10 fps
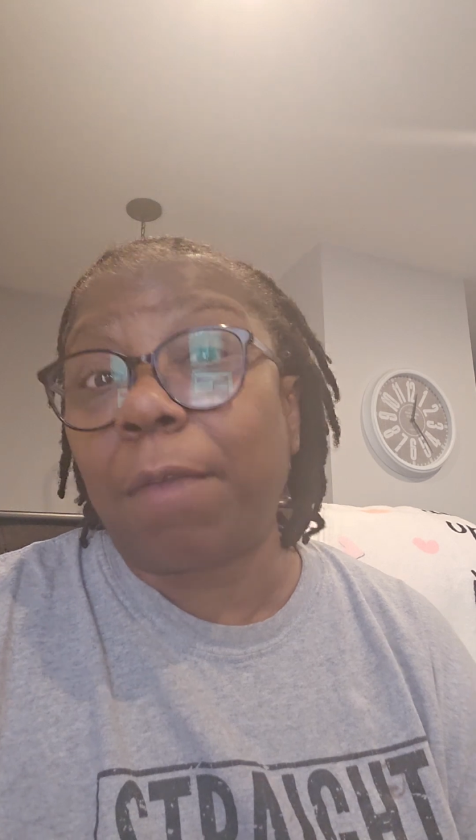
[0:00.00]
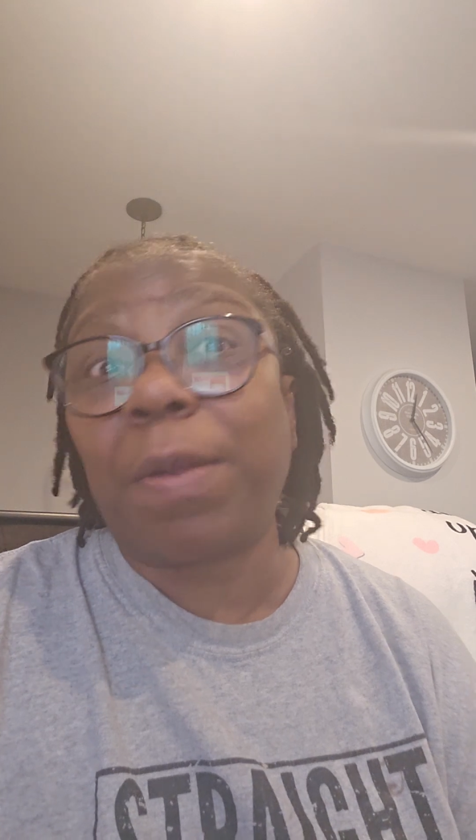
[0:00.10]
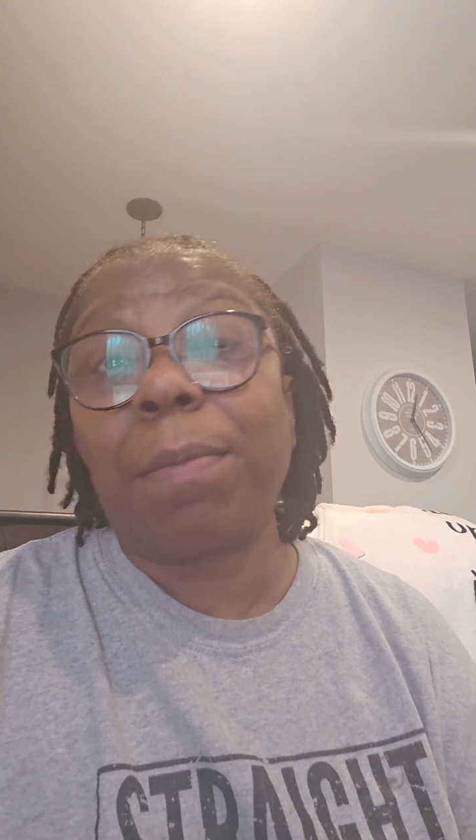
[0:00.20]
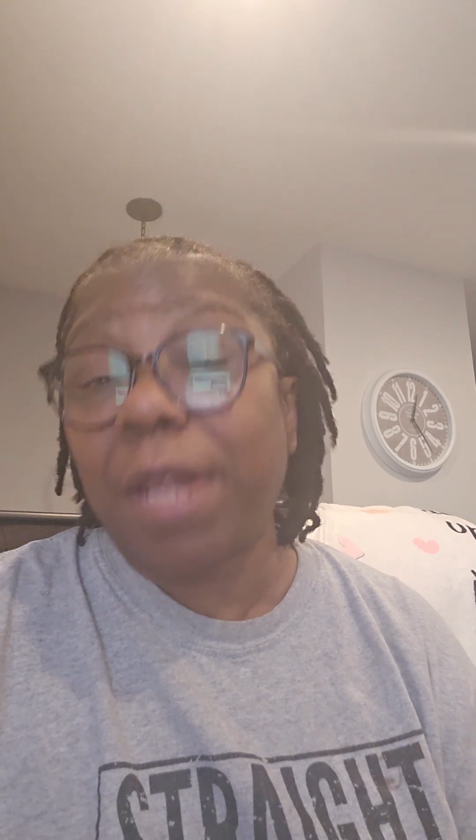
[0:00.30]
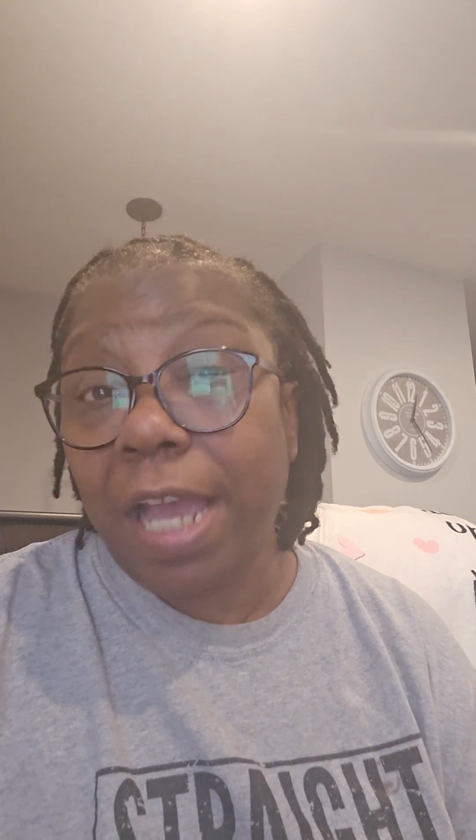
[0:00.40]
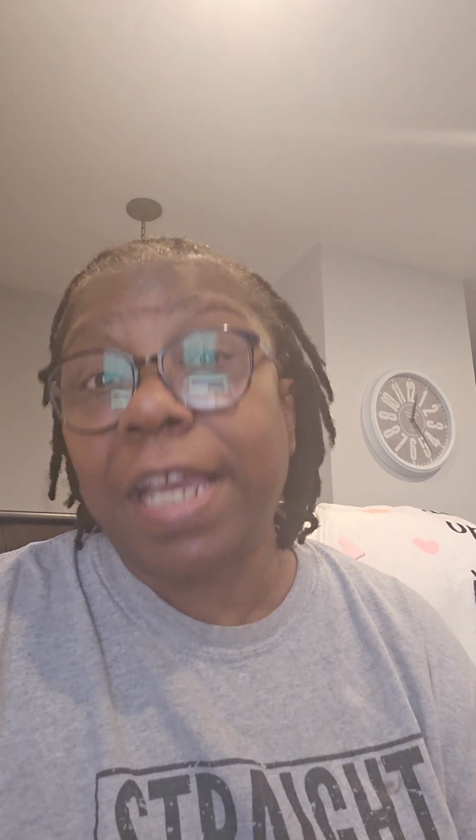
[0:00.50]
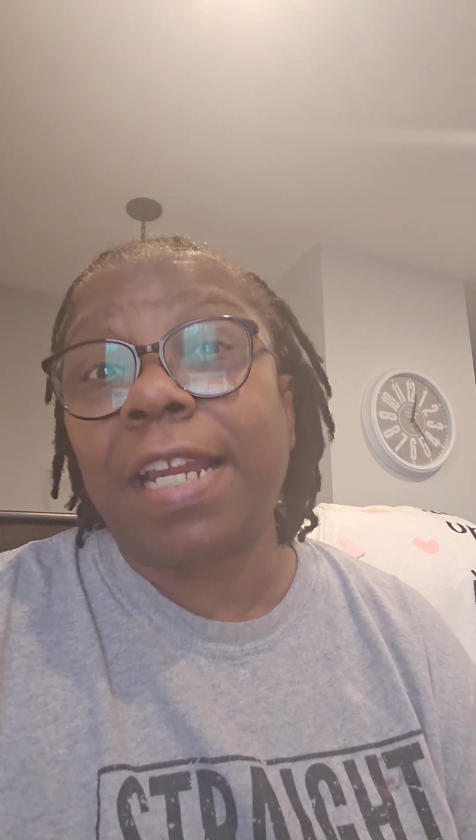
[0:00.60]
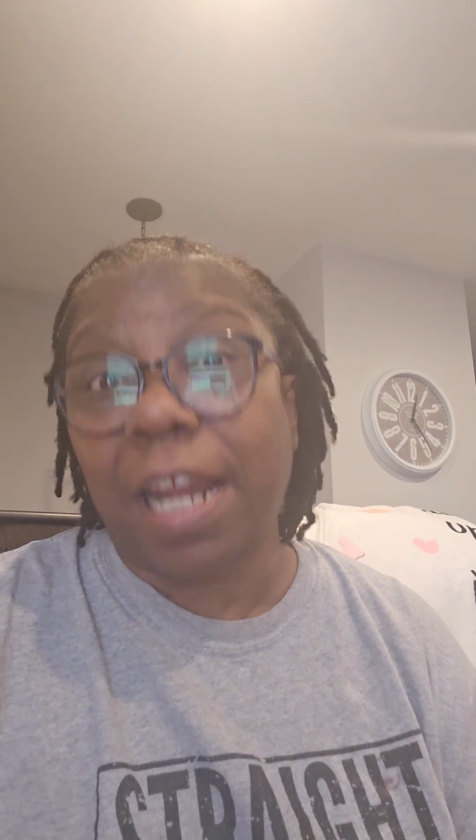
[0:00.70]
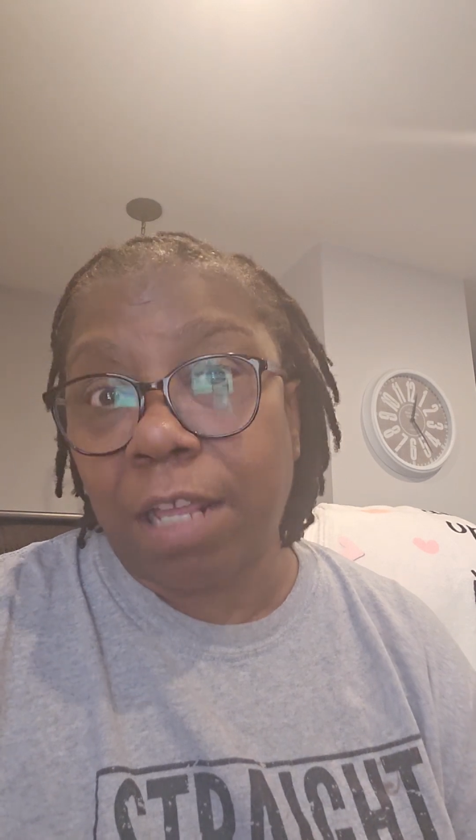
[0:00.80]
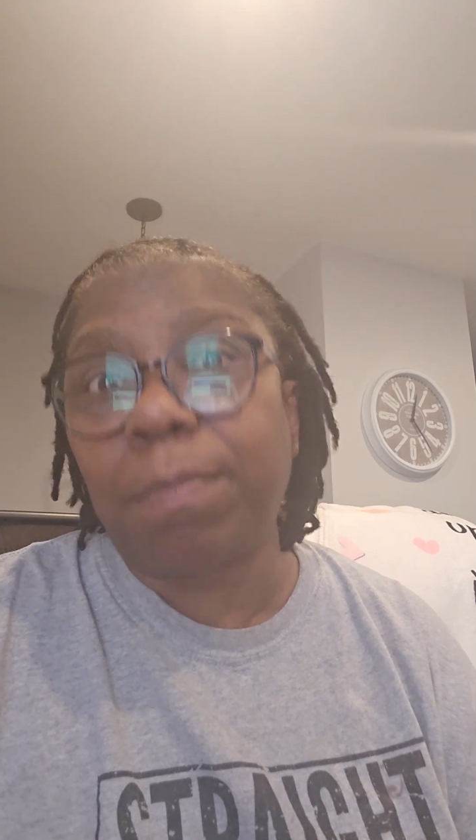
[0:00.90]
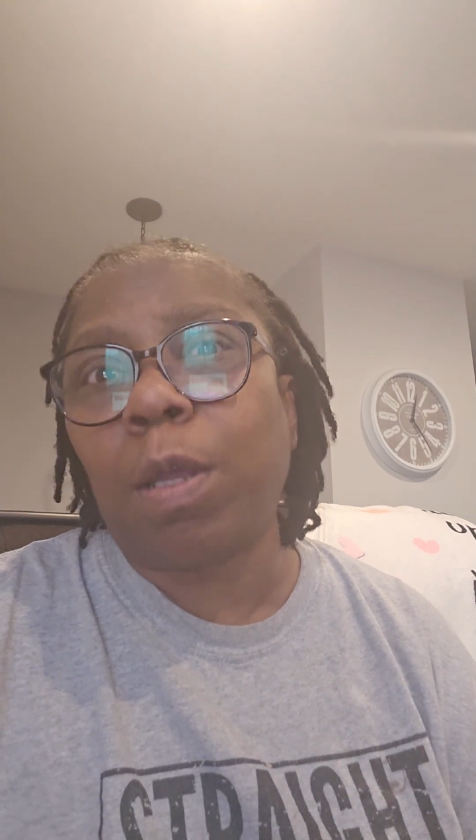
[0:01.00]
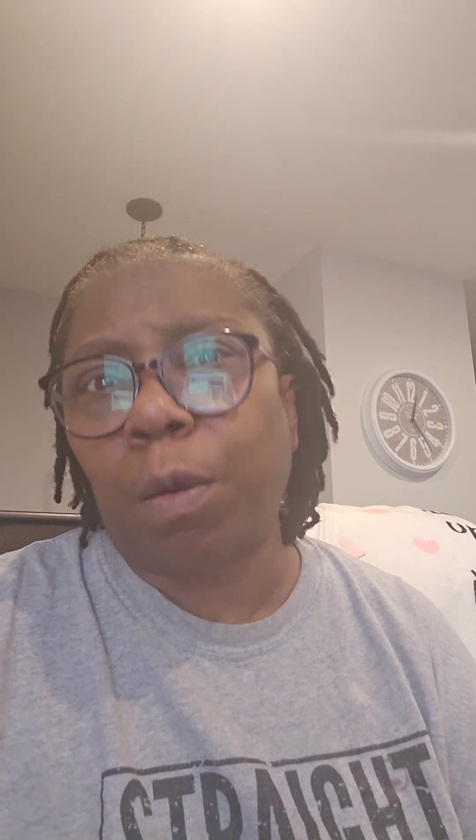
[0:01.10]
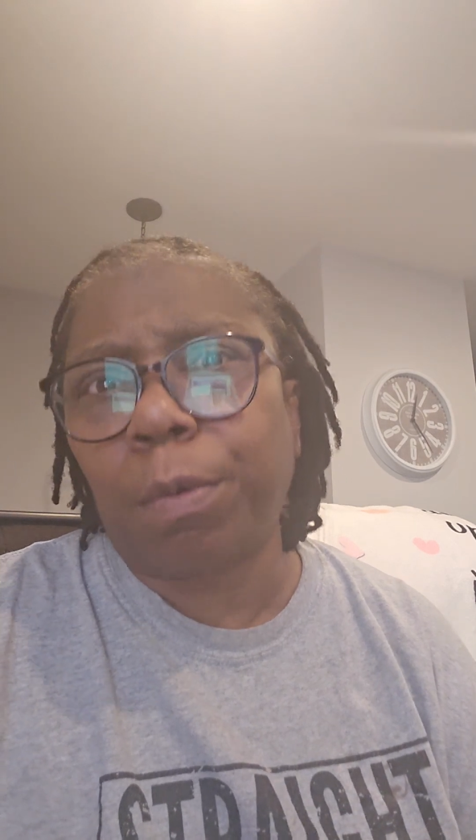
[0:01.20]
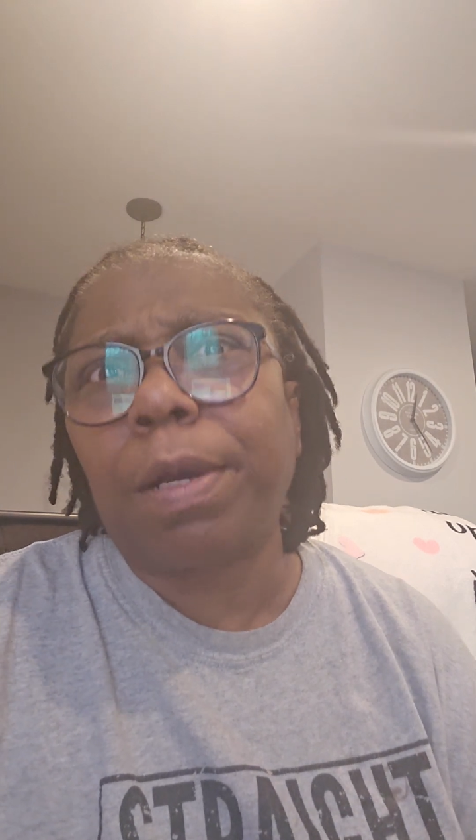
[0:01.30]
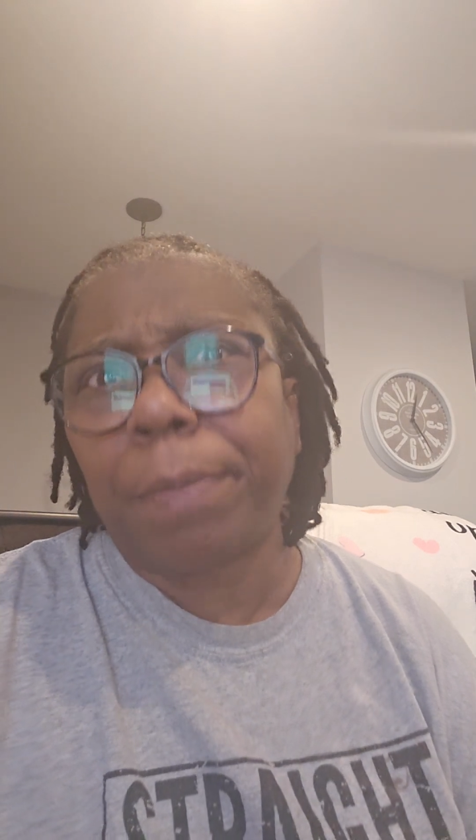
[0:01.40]
And when I'm not eating, I let them
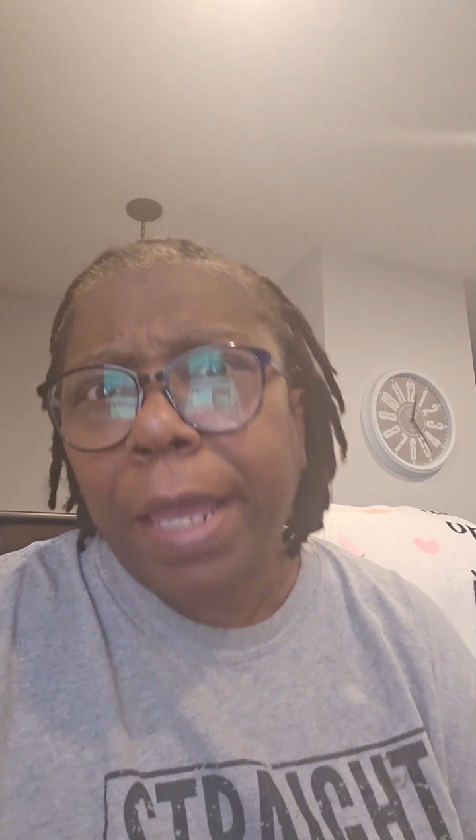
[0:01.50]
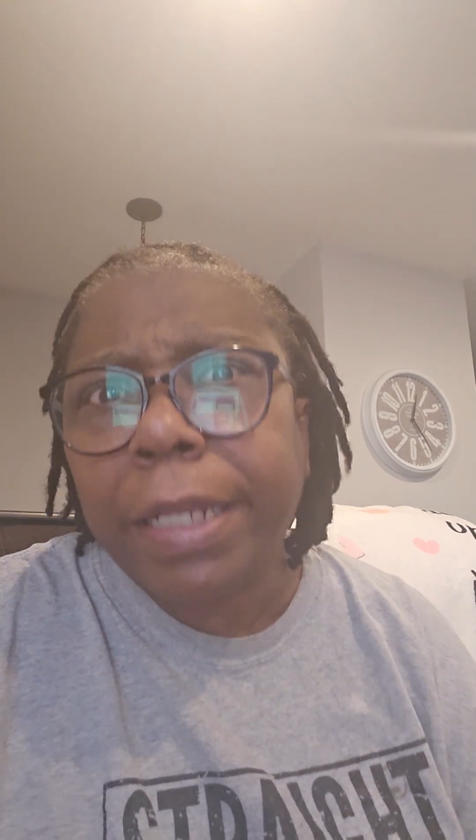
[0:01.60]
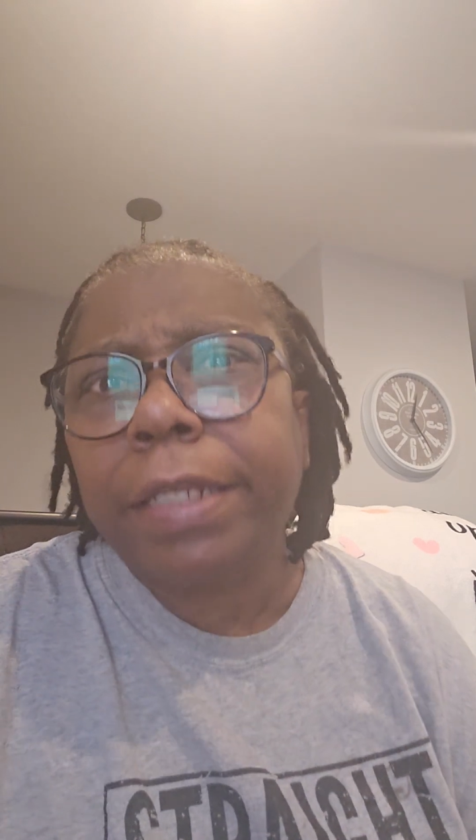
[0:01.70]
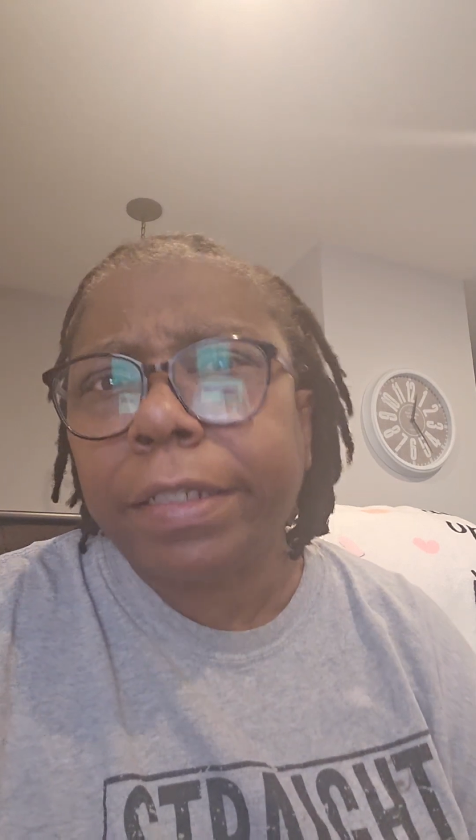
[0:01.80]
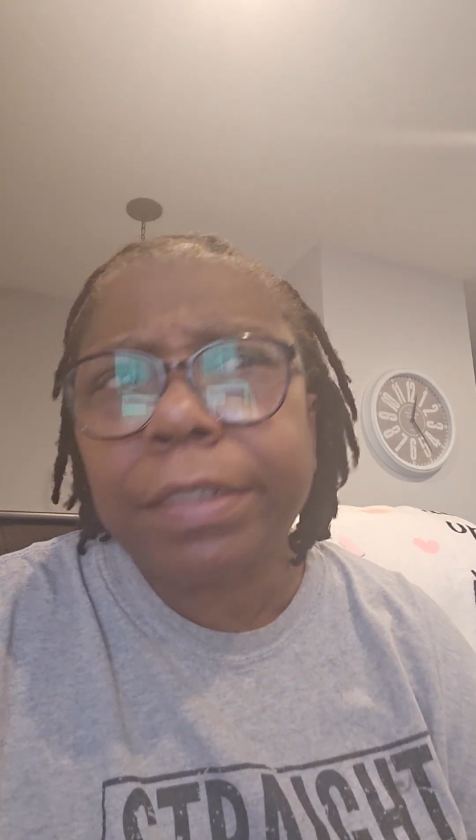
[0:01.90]
know I'm not eating